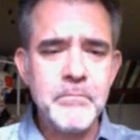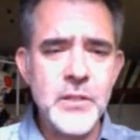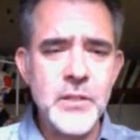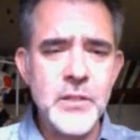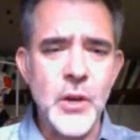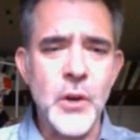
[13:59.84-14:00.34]

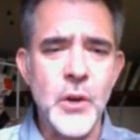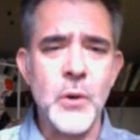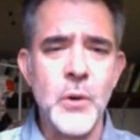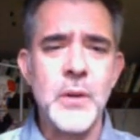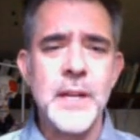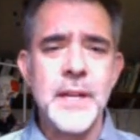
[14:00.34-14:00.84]

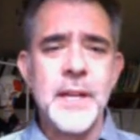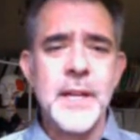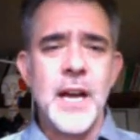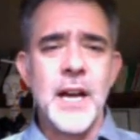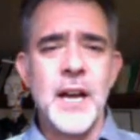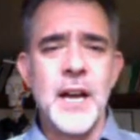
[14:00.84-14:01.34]
So
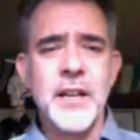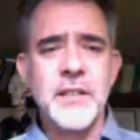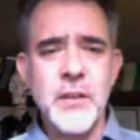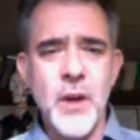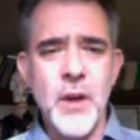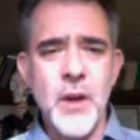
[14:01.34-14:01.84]

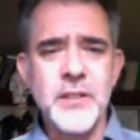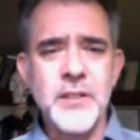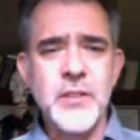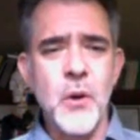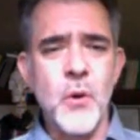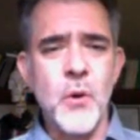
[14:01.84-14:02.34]
continue on.
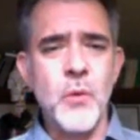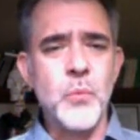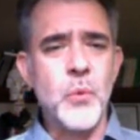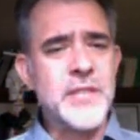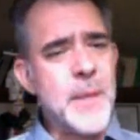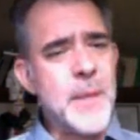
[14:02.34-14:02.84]
So
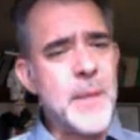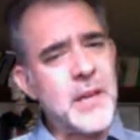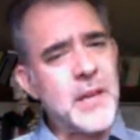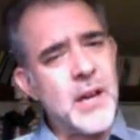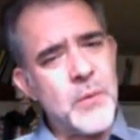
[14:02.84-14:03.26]
we're taping